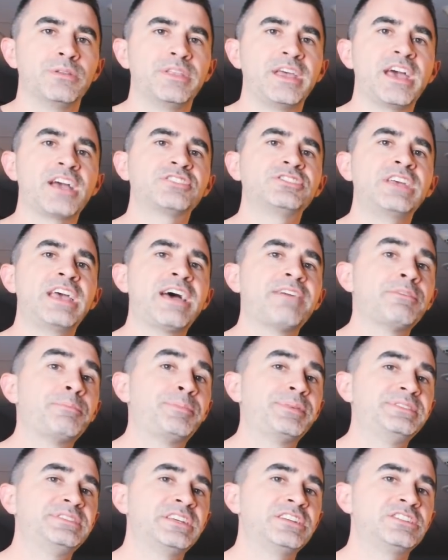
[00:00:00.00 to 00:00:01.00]
They actually have a
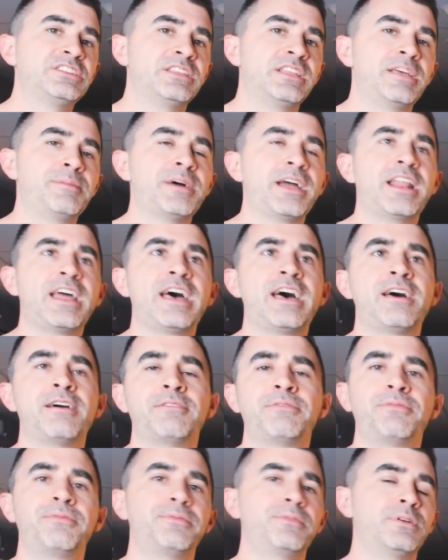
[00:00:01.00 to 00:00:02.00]
position. They might
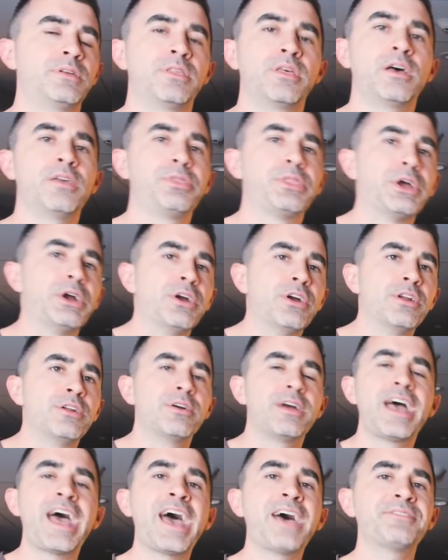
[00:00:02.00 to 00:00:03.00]
have a third
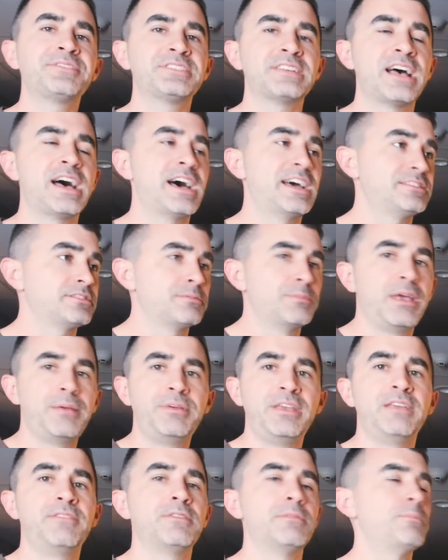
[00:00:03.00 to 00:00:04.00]
or a half size or
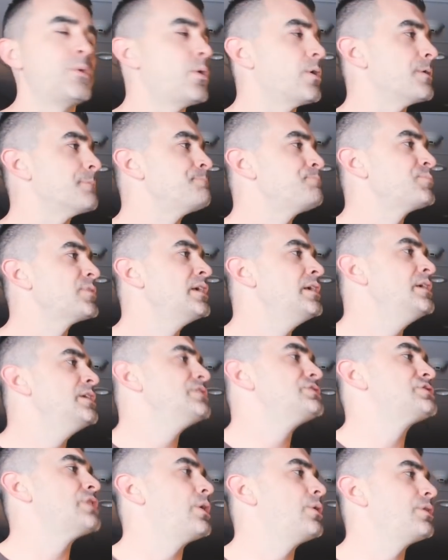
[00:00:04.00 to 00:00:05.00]
maybe even more.
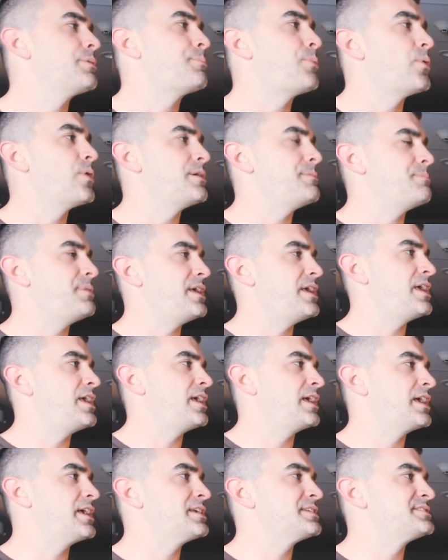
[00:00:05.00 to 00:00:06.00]
So the point
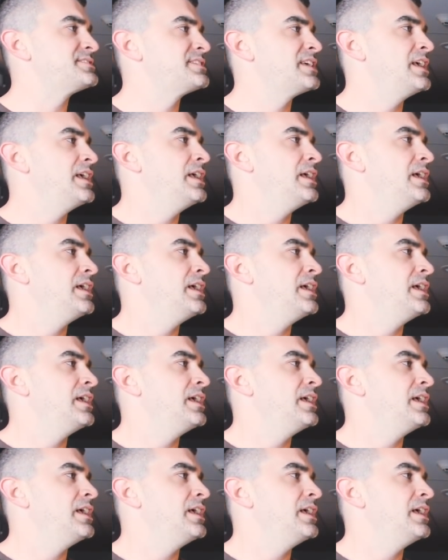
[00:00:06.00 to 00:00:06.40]
being is,